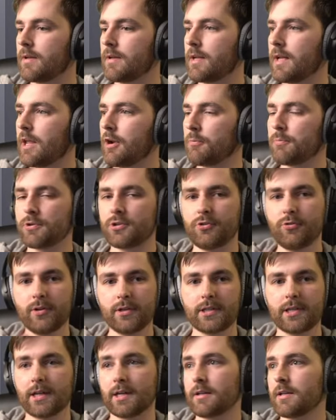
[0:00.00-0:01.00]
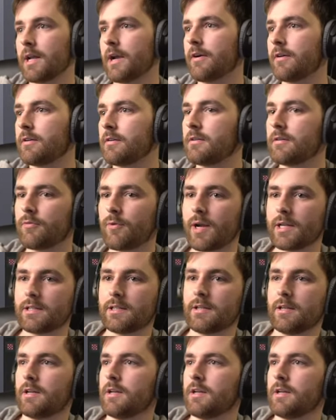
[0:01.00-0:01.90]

an opportunity here, right?